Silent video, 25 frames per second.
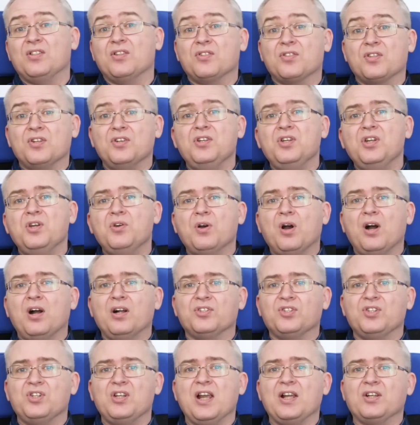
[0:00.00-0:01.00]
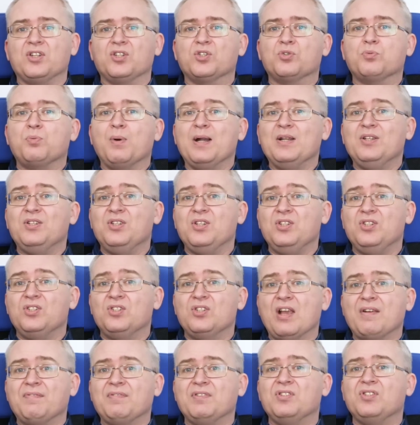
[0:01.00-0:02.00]
that the new R T X twenty
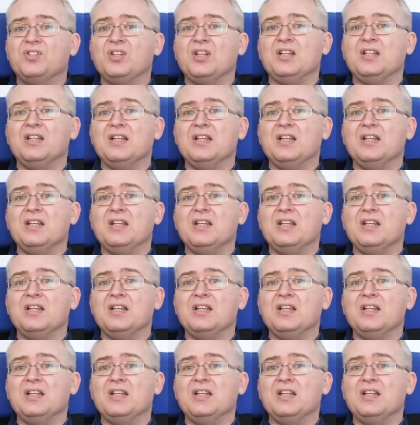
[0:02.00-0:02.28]
seventy